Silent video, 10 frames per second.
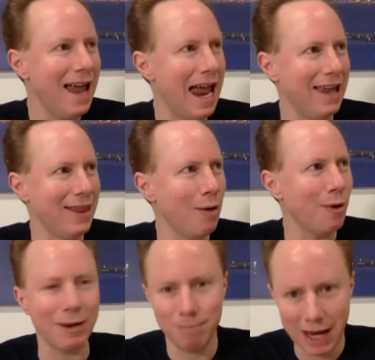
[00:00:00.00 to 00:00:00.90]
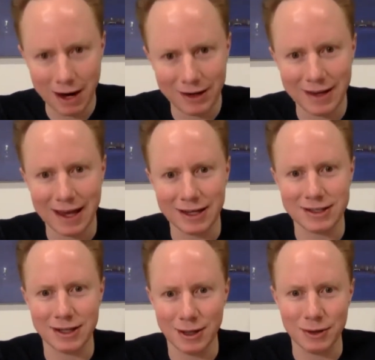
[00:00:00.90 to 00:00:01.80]
And they were comparing that as
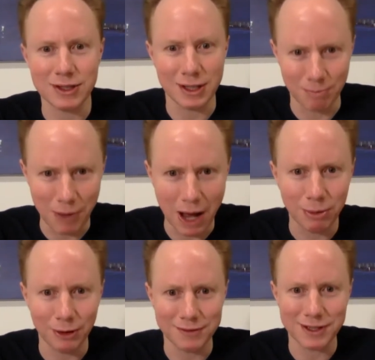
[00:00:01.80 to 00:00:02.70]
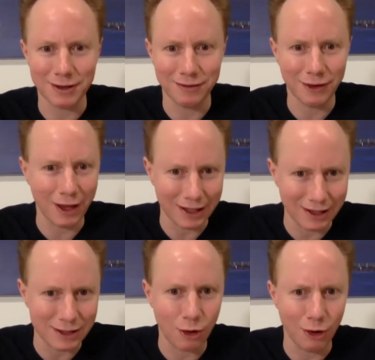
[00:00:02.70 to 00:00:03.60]
to the bubble of sort of, like,
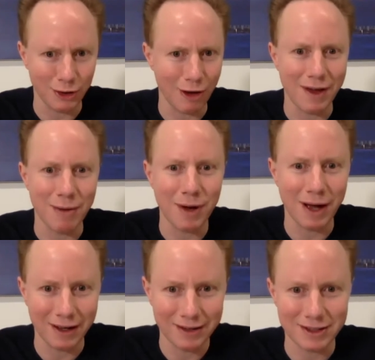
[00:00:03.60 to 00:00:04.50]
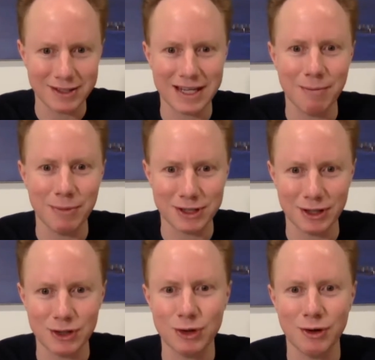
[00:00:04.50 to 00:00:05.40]
let's call it November, December sort
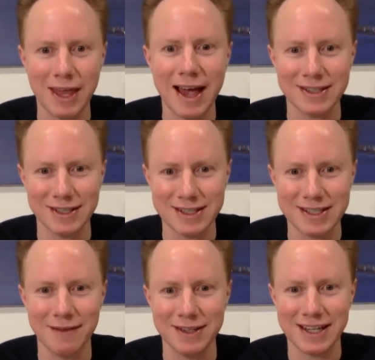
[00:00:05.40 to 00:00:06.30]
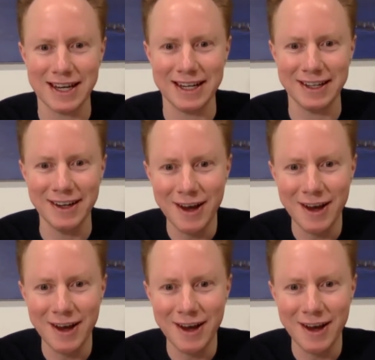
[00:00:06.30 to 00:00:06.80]
of 2017.